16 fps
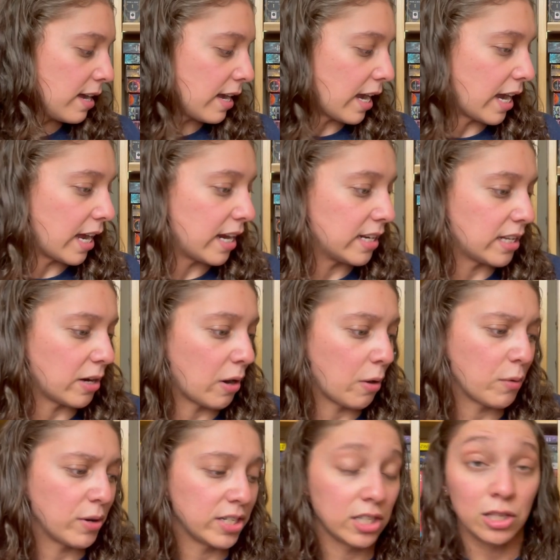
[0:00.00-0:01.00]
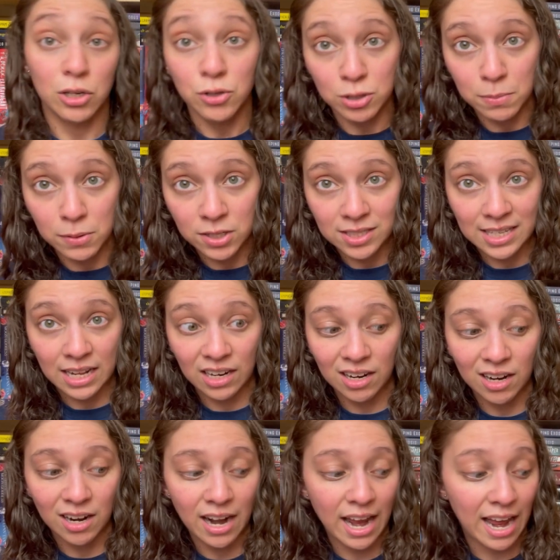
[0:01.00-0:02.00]
And then I went to the used
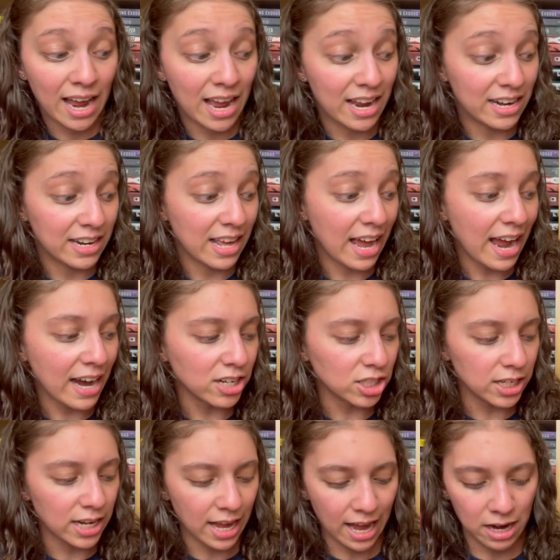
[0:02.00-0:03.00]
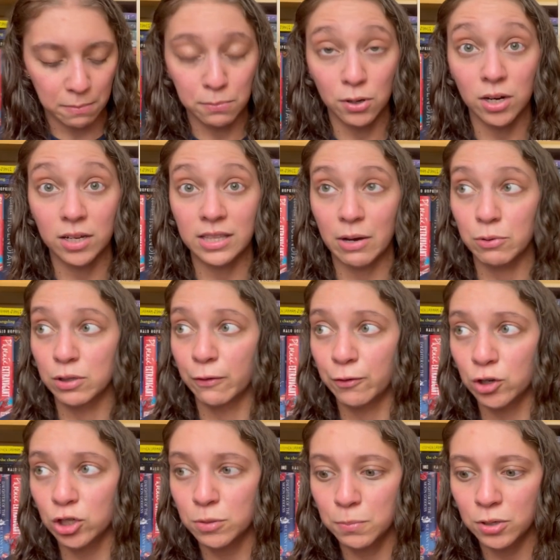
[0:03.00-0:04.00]
bookseller, and they actually had a book that was
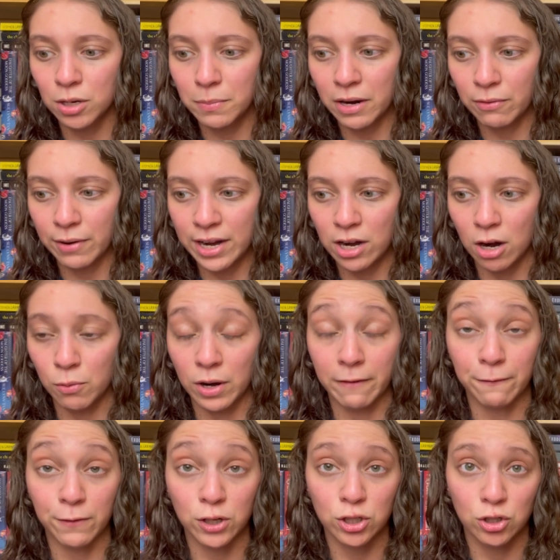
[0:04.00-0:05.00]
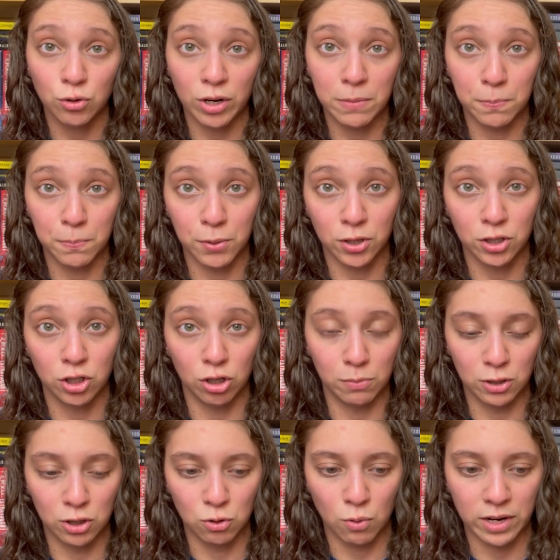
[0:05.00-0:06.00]
first put on my radar when I first joined BookTube
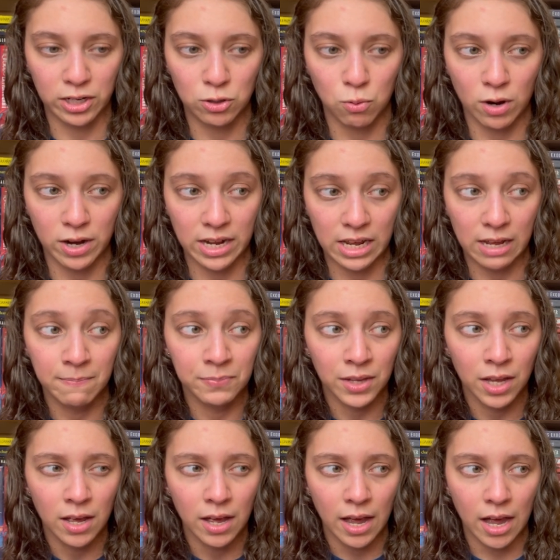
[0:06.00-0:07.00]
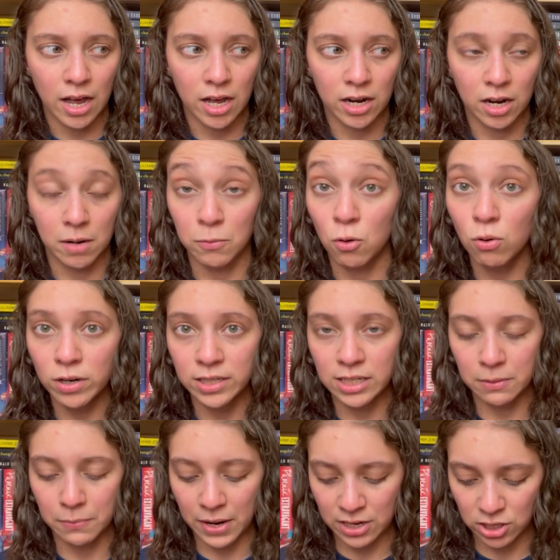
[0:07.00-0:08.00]
in twenty twenty at um,
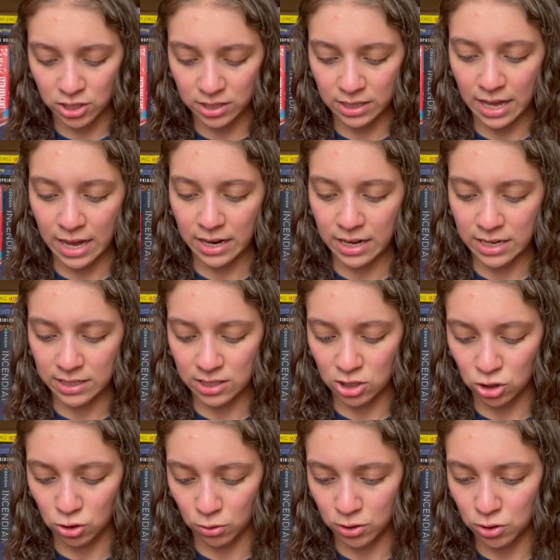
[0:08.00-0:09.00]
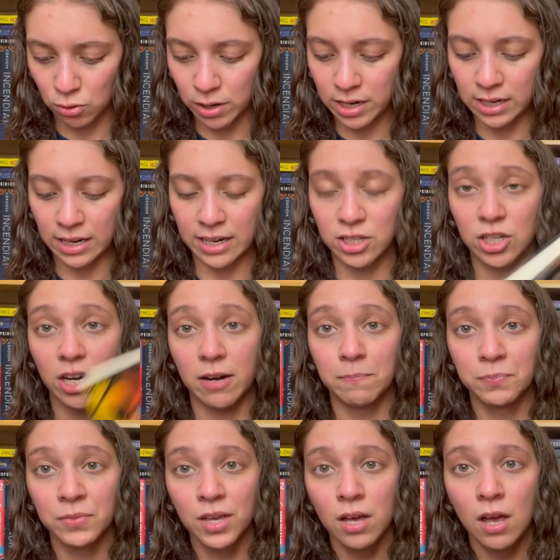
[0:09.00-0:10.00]
Quarantine Pages, and that is the short story collection
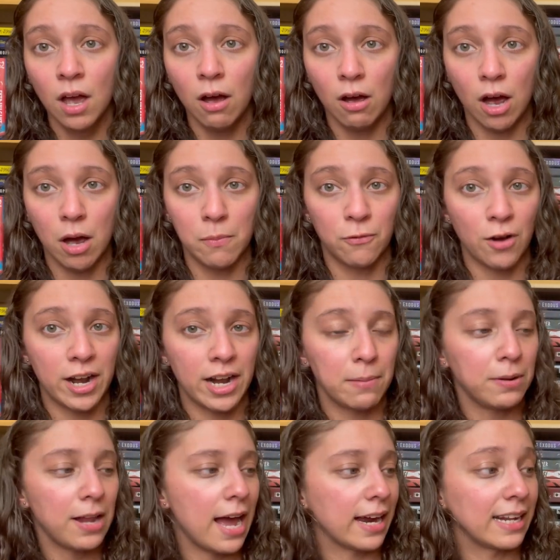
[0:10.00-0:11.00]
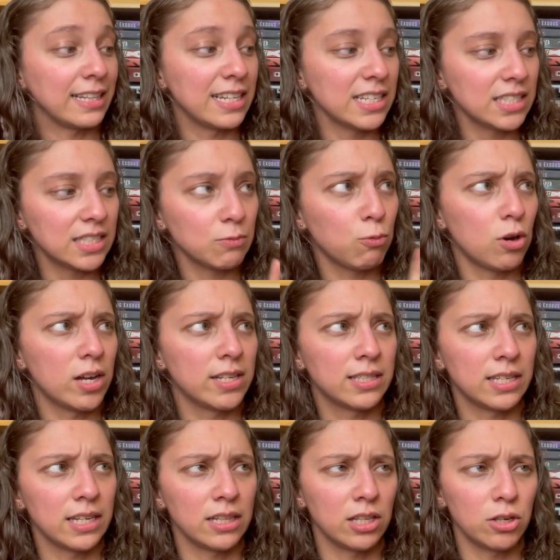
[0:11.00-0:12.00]
Um, Friday Black, and this
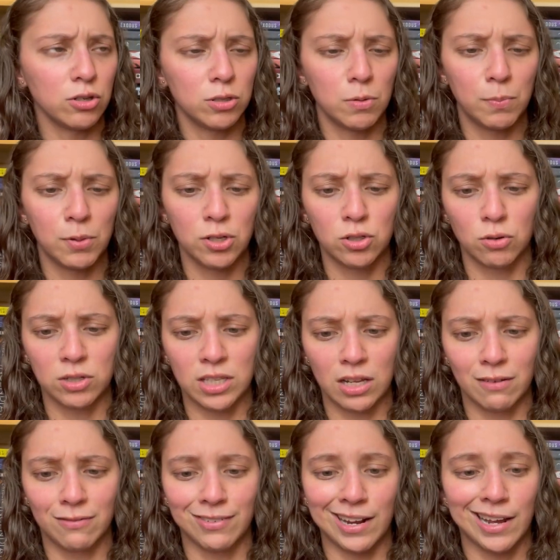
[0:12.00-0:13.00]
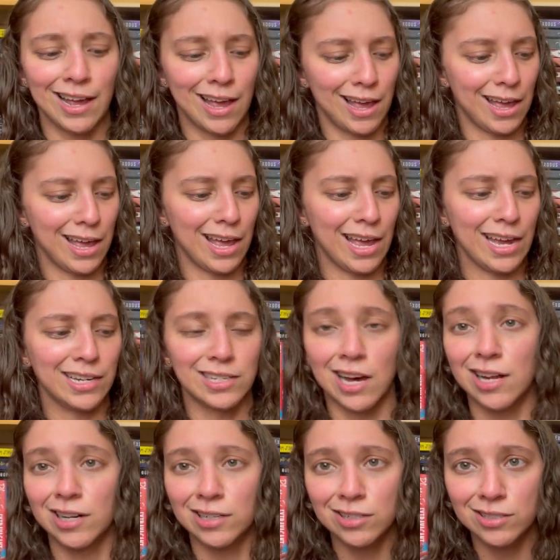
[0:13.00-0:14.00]
was in the used bookstore seller for like eight
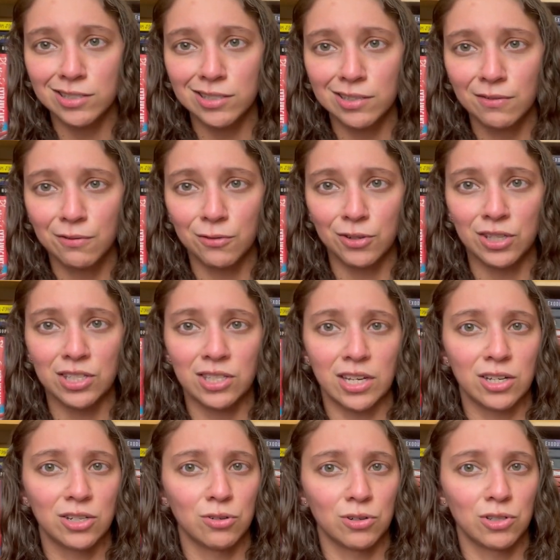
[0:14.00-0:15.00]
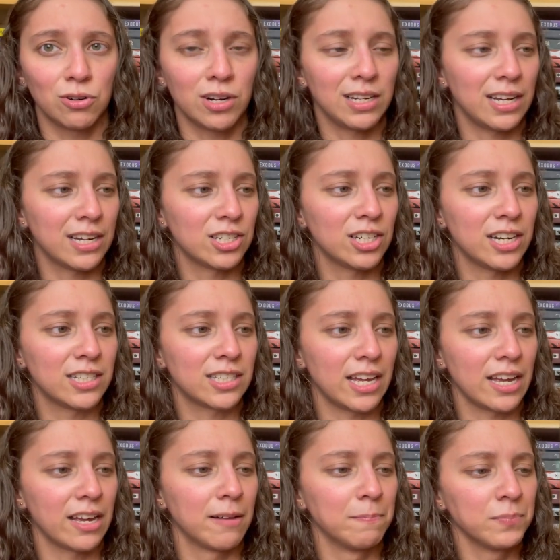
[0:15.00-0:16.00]
dollars for this like short story collection. It's
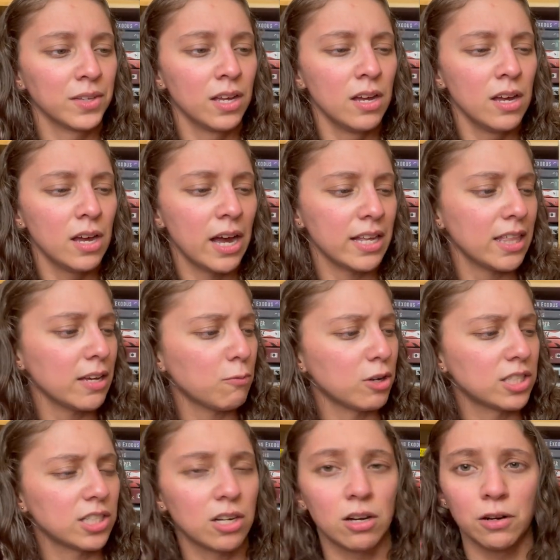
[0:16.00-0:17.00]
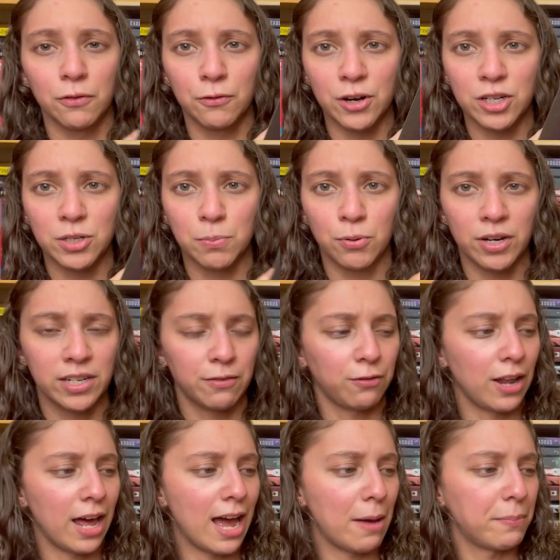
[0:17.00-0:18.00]
like, I think, what's it called, a French print
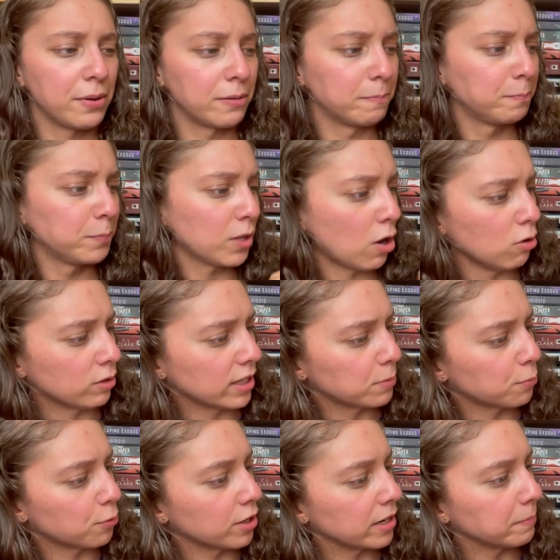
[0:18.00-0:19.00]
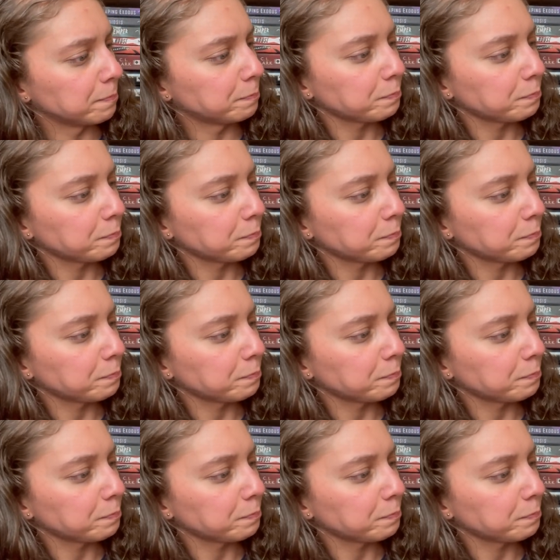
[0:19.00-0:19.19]
flap, and oh, that's pretty.